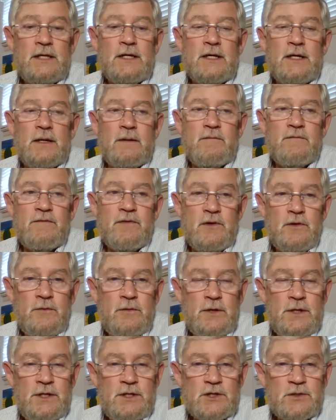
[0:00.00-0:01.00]
I'm
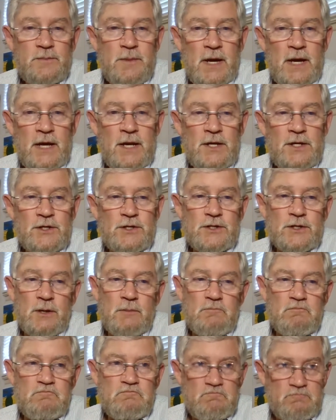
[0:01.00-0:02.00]
fluent in Spanish.
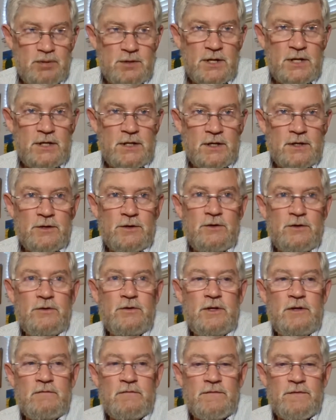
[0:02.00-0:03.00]
I'm pretty darn
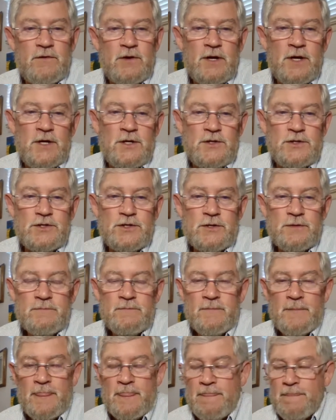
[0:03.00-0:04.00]
good in French.
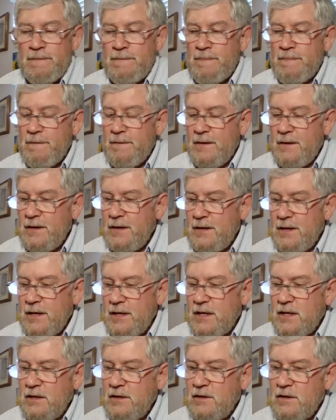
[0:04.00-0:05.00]
I
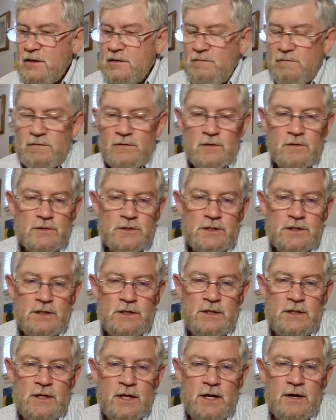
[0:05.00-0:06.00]
can converse
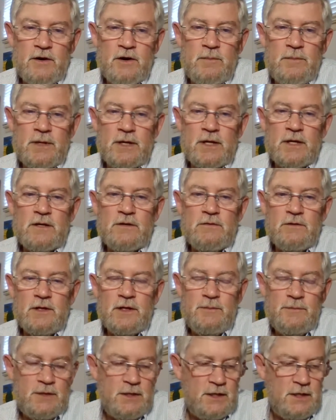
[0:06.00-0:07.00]
in Arabic to a
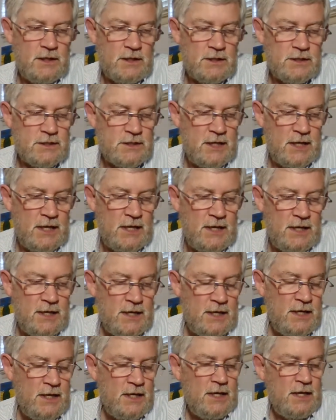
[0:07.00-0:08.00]
limited extent,
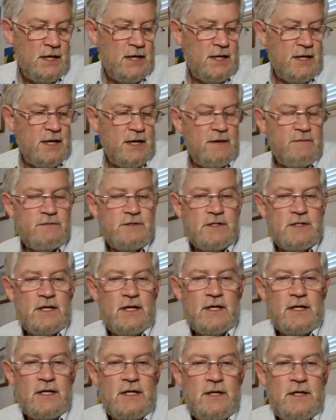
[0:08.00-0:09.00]
and I have
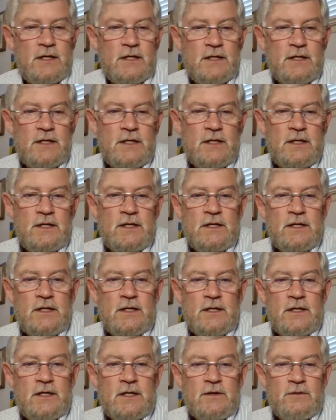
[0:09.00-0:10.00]
studied
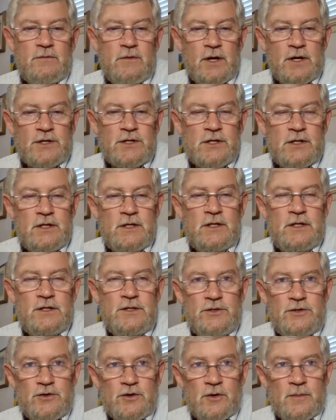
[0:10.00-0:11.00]
Russian
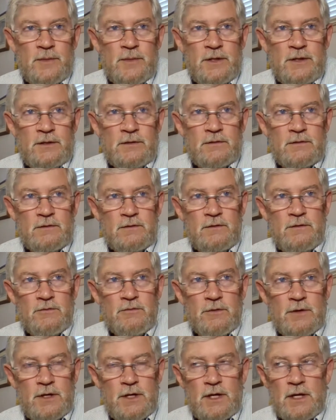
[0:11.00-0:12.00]
and German,
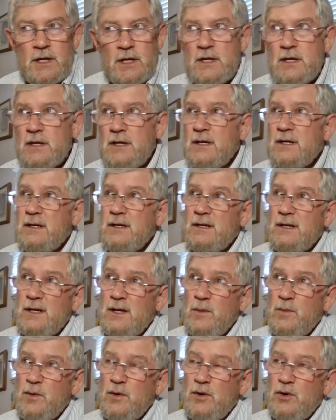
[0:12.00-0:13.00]
Greek and
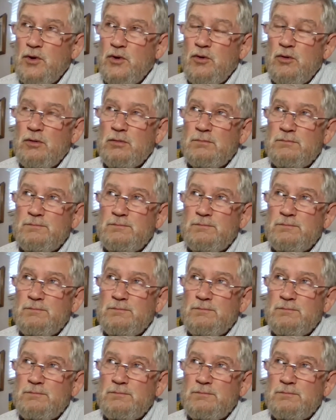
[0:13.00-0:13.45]
Hebrew,